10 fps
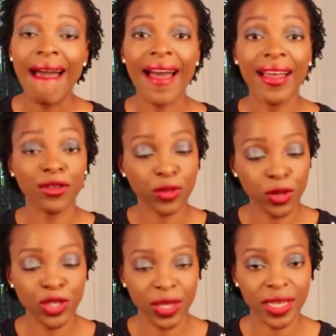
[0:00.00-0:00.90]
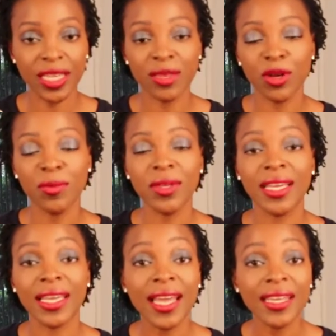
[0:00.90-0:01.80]
and of course you can email me
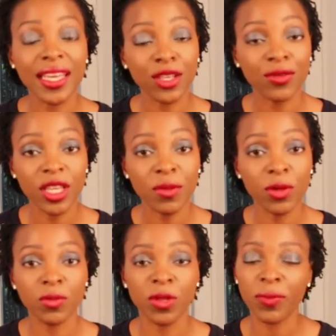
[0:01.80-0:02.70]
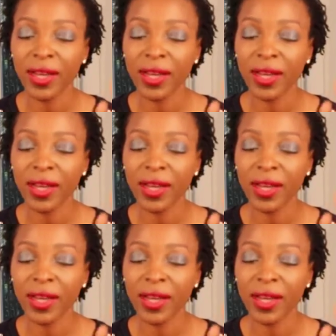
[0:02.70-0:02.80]
again like you've emailed me,